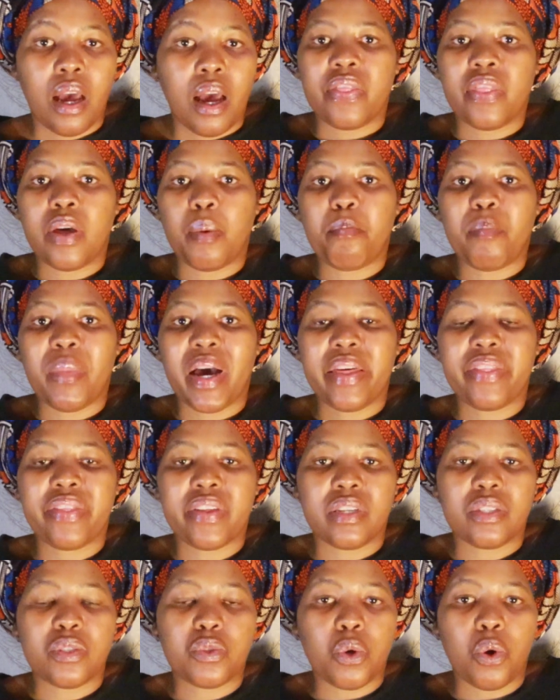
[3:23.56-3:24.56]
the
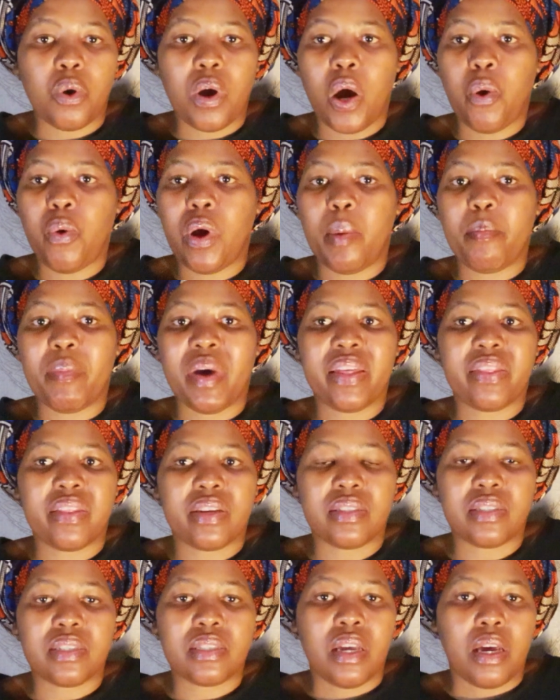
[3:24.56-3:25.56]
mothers or our
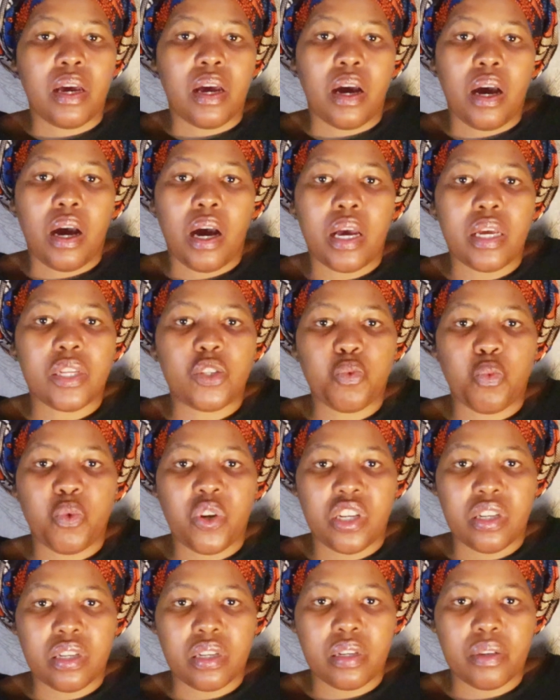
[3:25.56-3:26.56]
mothers are at
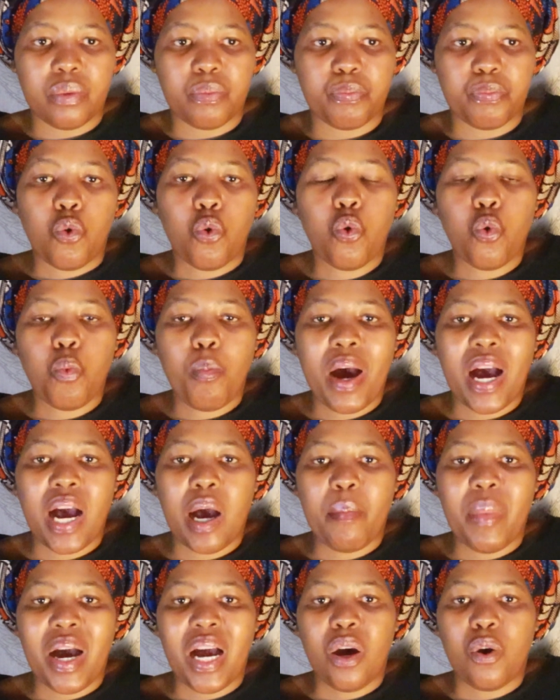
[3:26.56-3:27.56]
work.
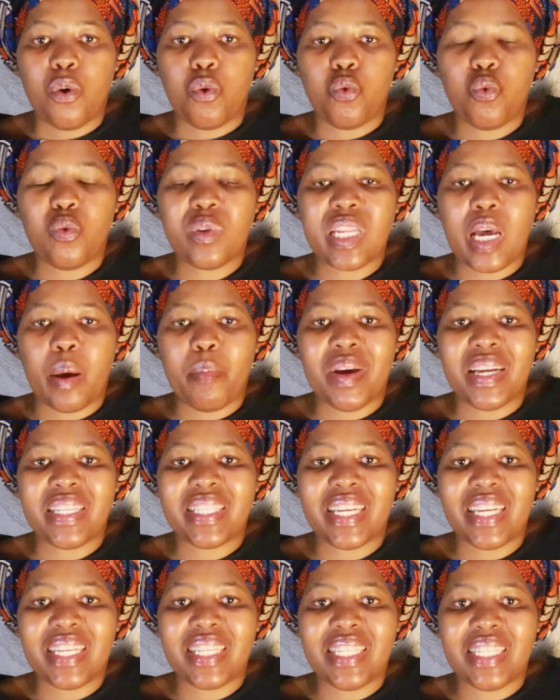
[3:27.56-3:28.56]
Ubaba
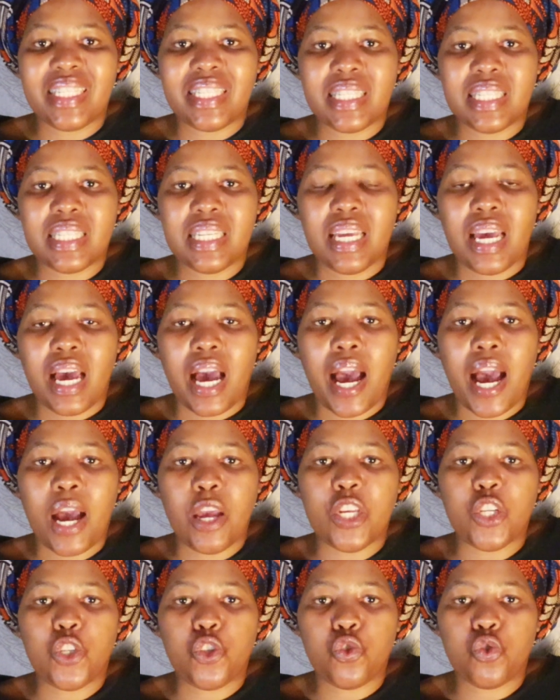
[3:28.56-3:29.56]
unamatekisi
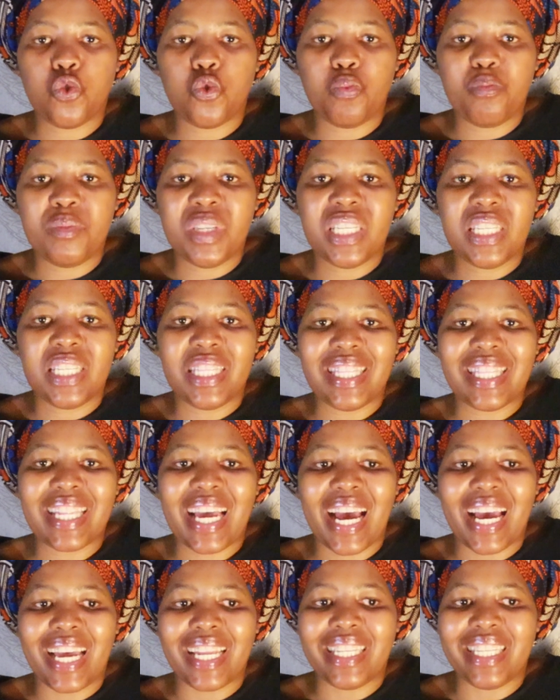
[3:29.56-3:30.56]
ayishumi
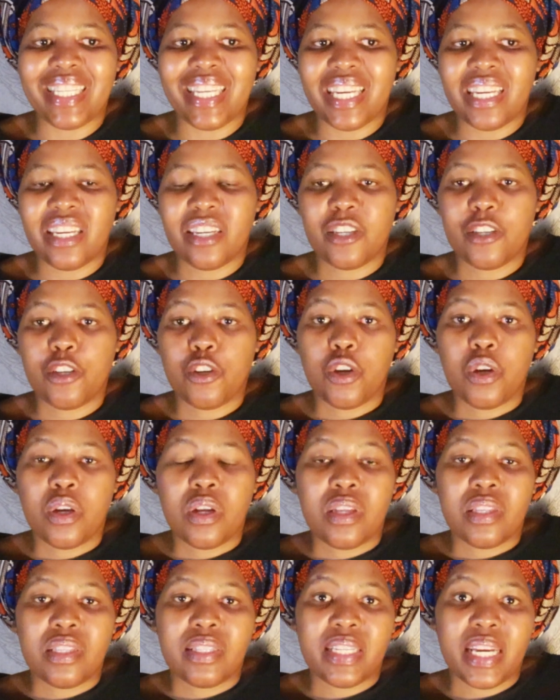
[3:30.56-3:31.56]
nanye.
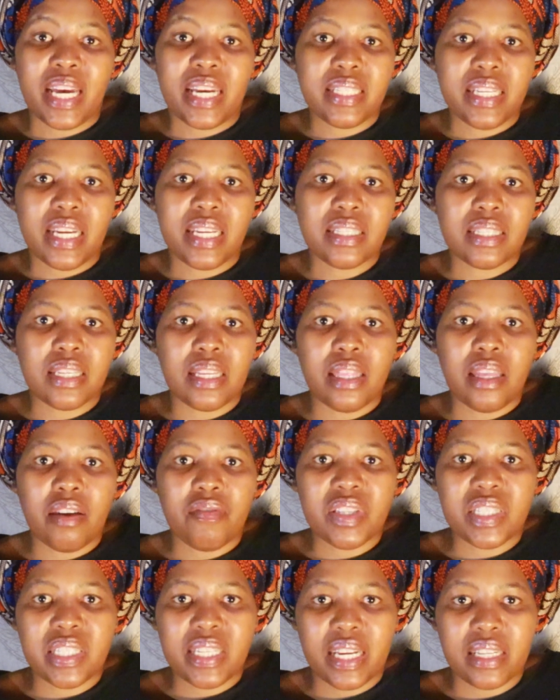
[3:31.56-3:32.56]
Dad has
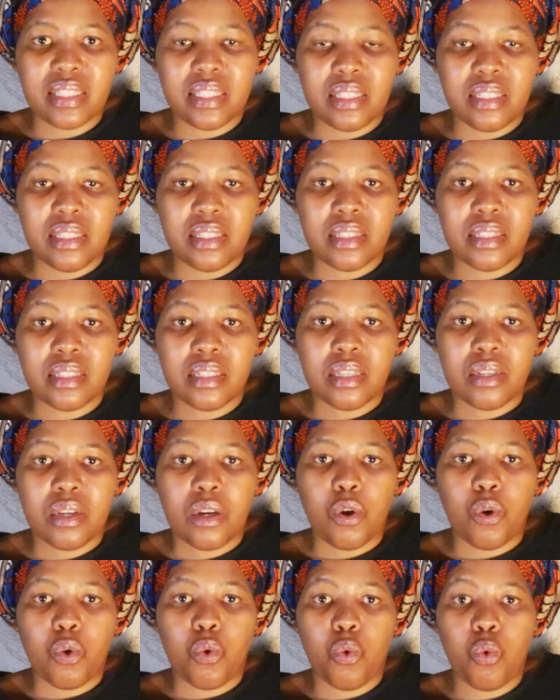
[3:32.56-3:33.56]
11 taxis.
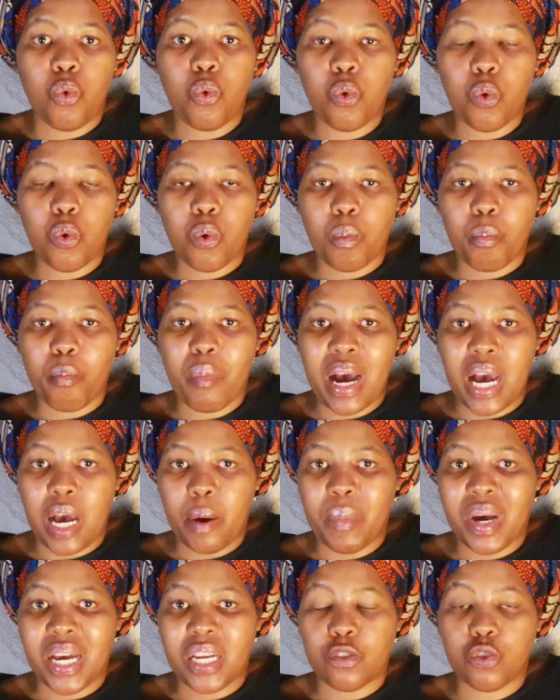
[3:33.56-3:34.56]

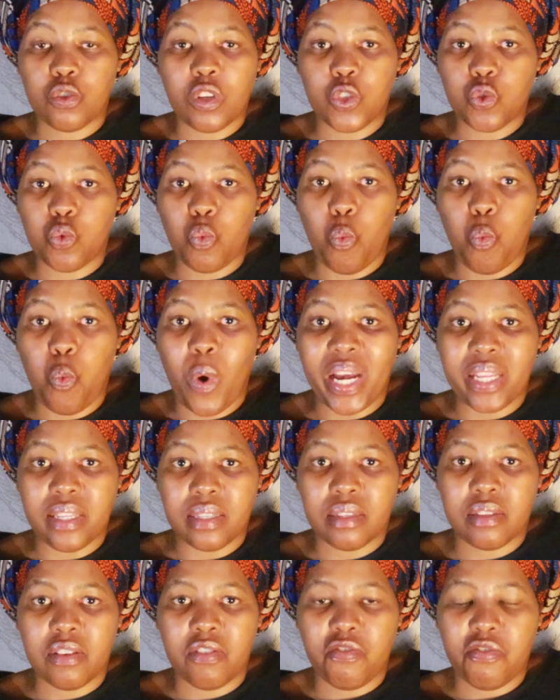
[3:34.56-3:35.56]
Ubaba, so it's
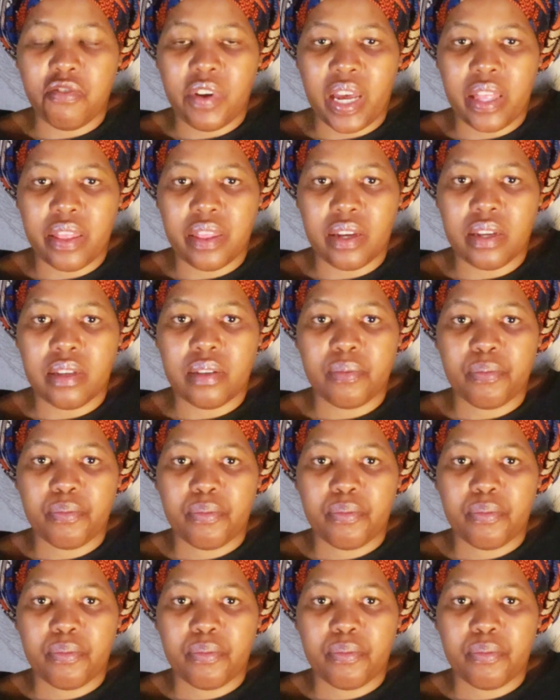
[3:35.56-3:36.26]
one father.